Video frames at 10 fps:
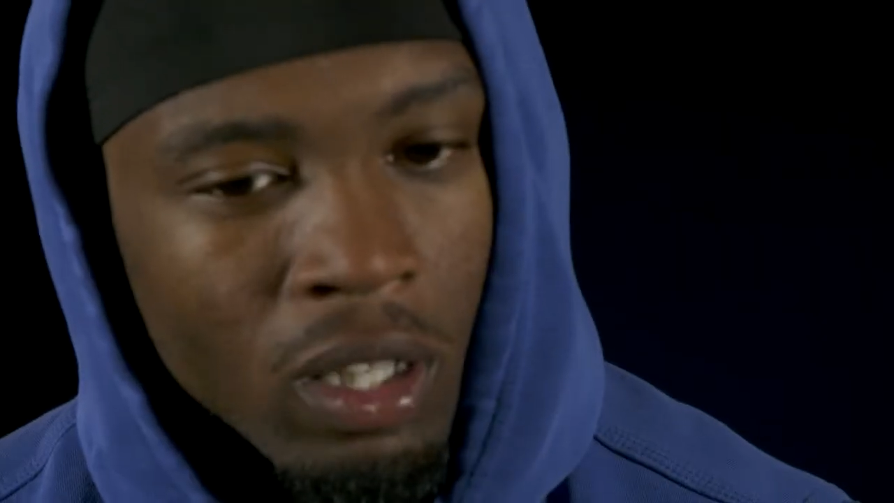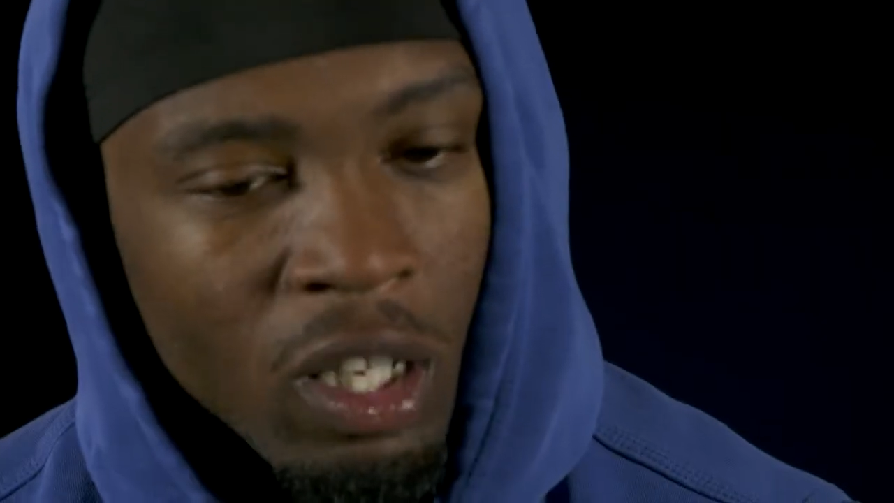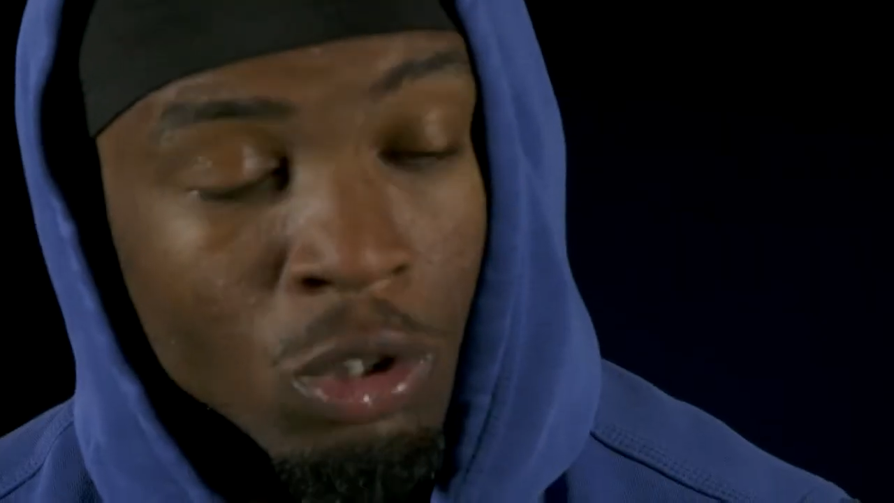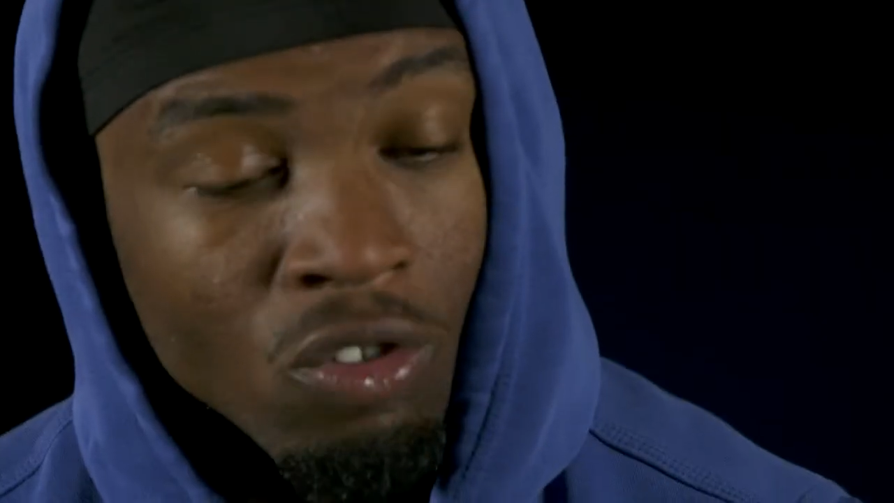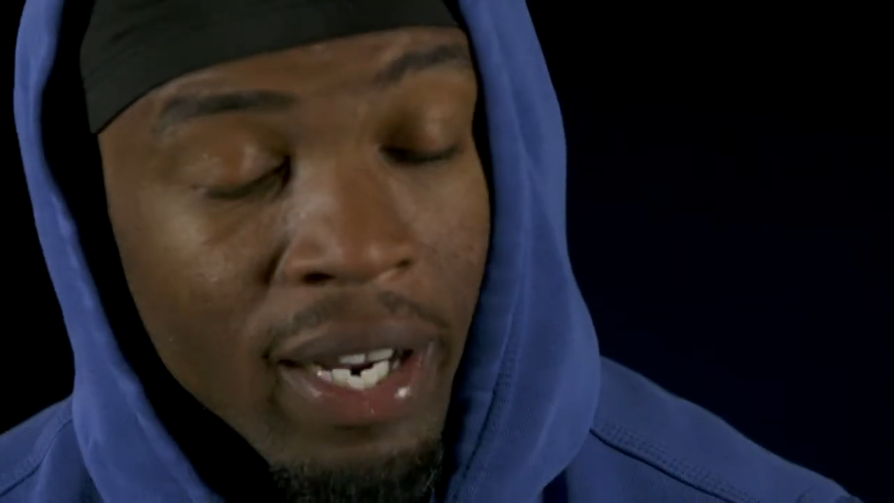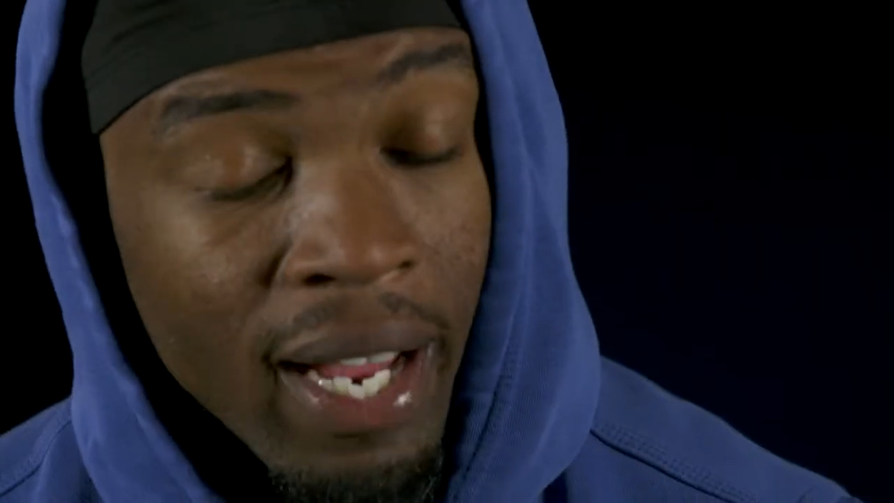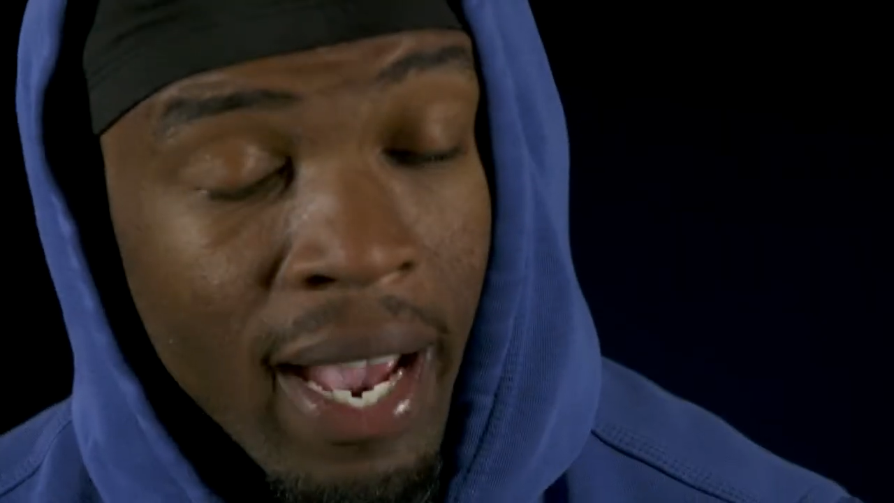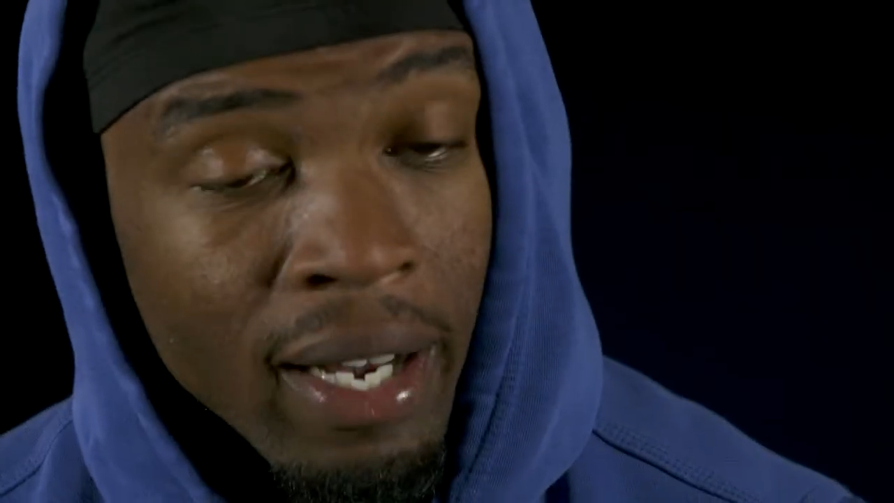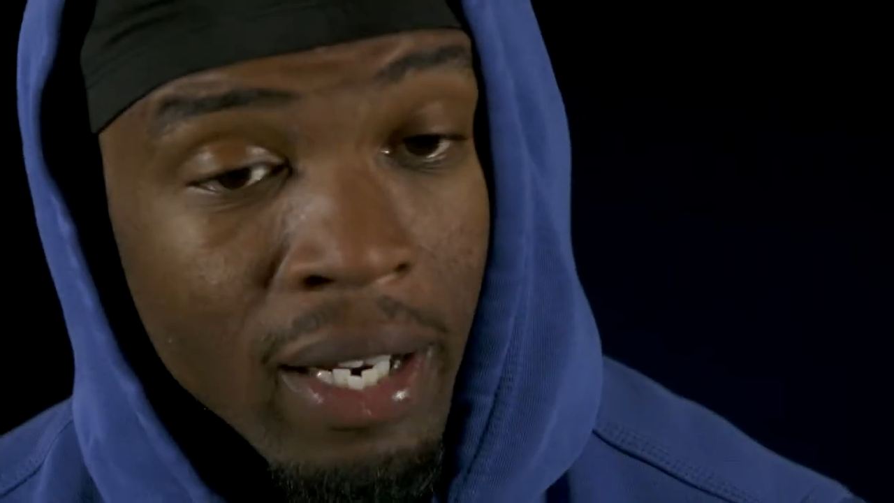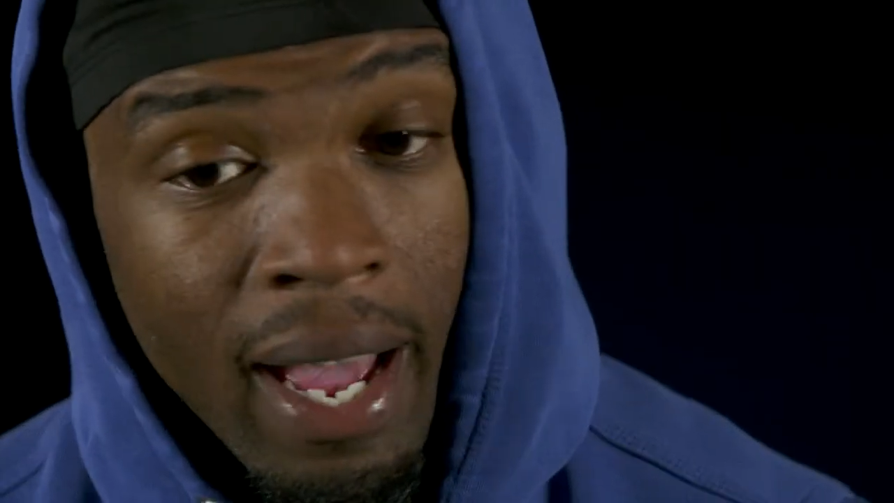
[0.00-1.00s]
He was
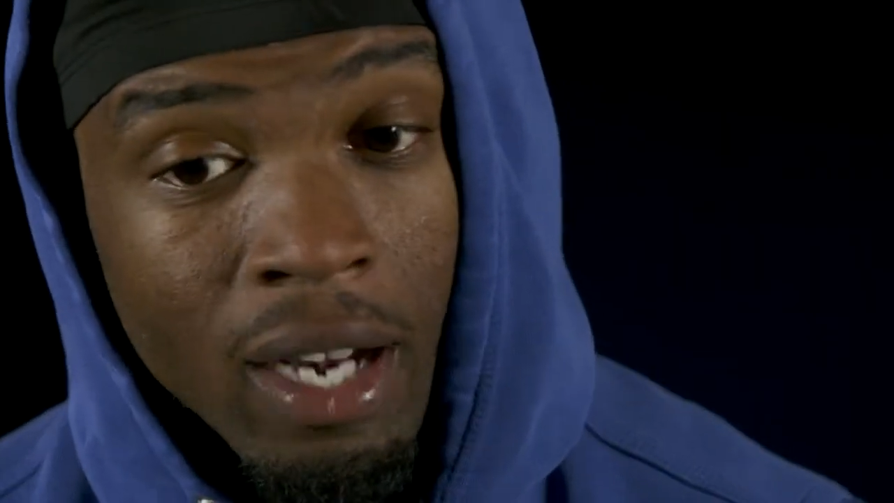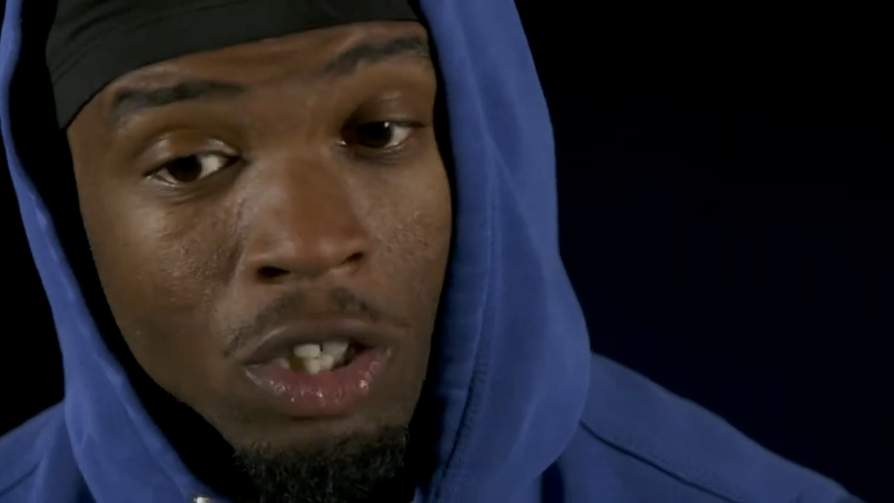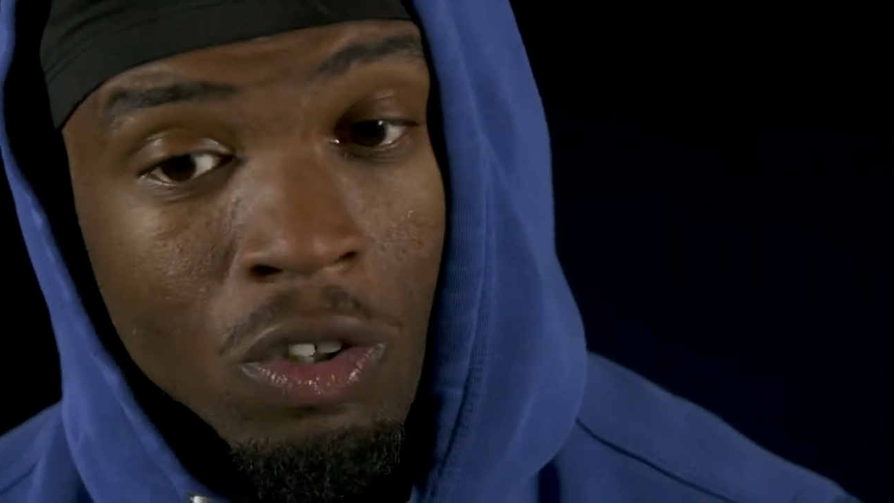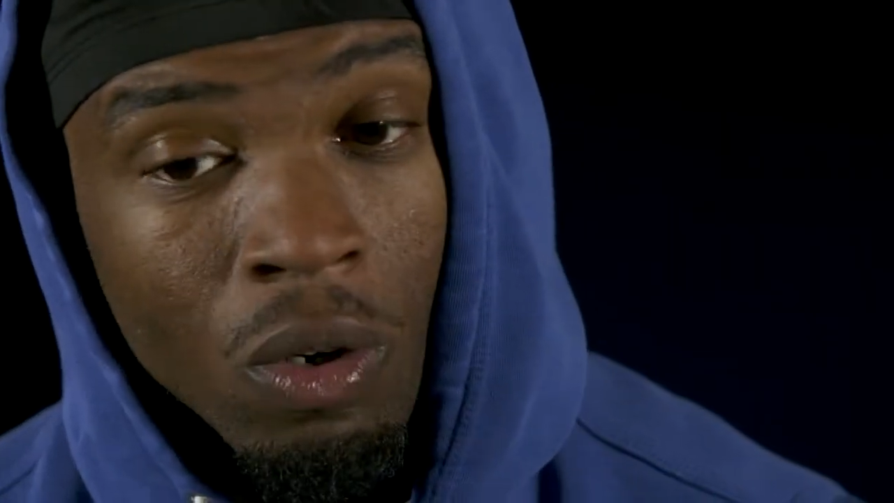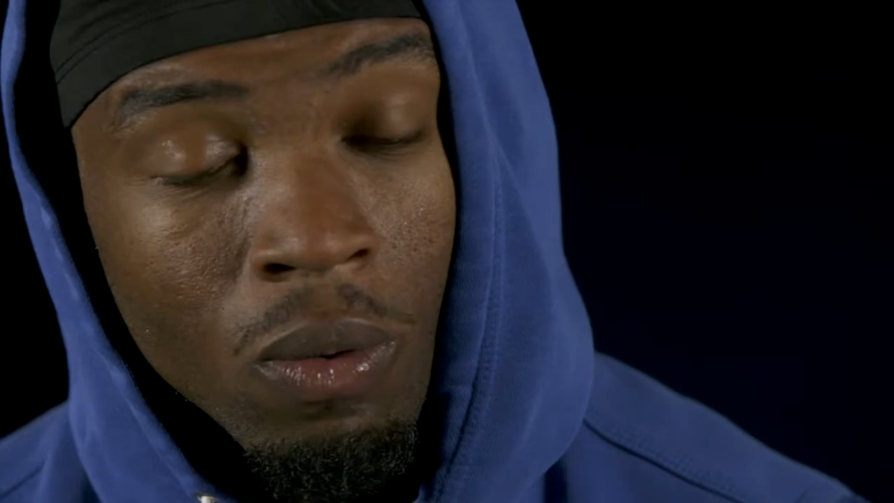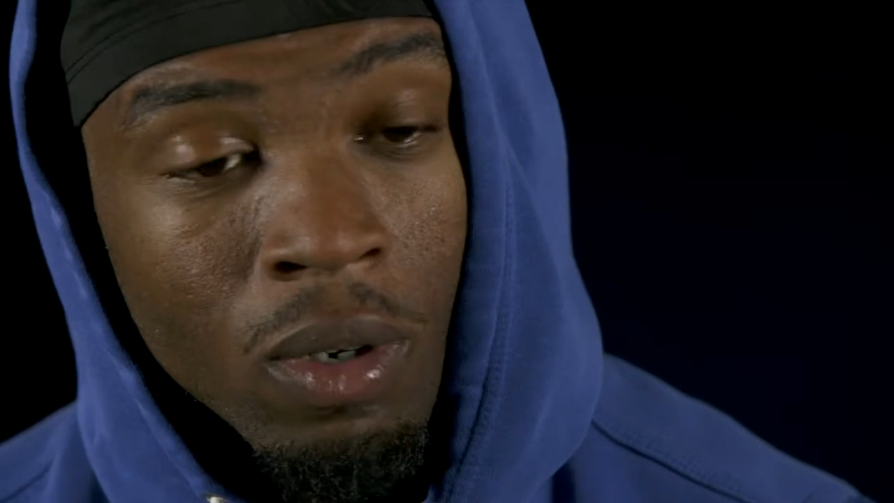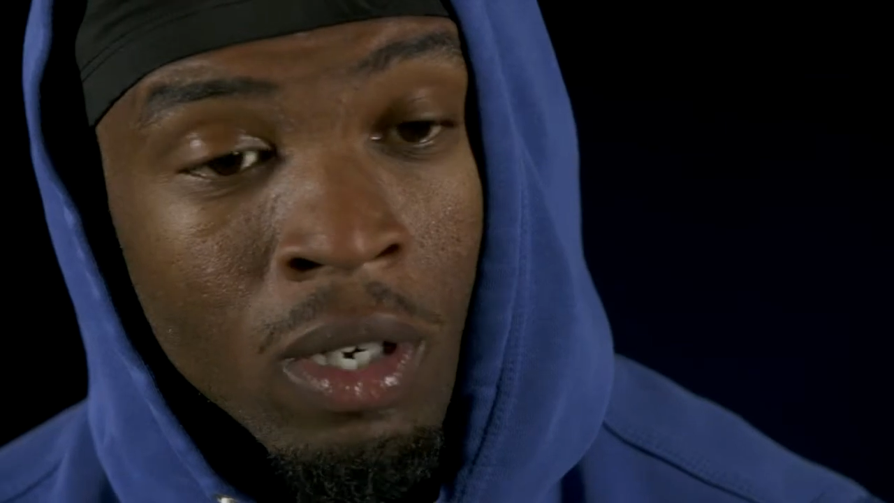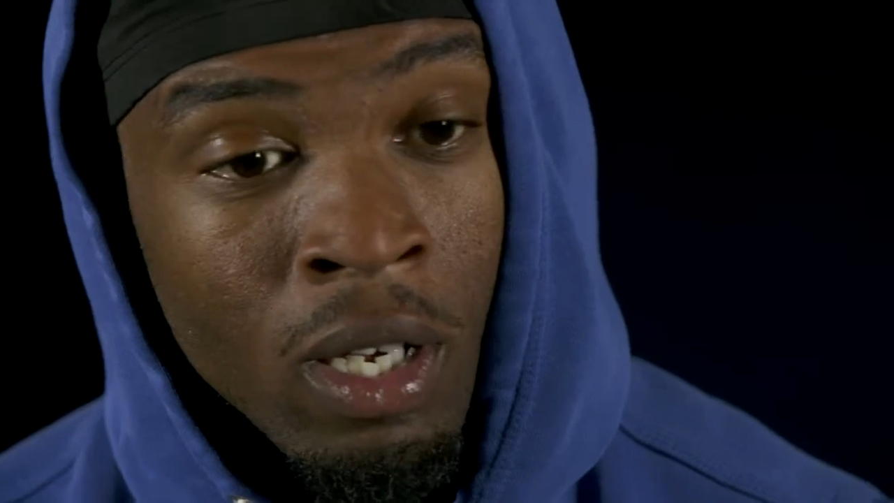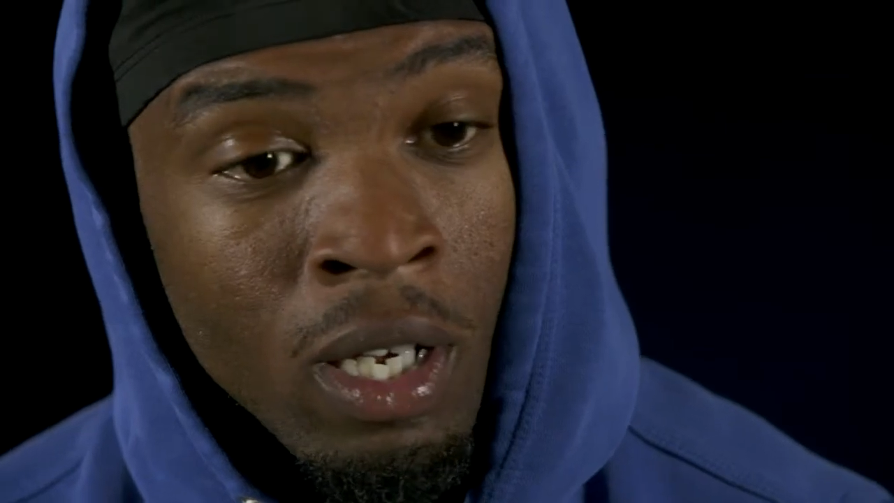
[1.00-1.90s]
right-handed, had a stroke,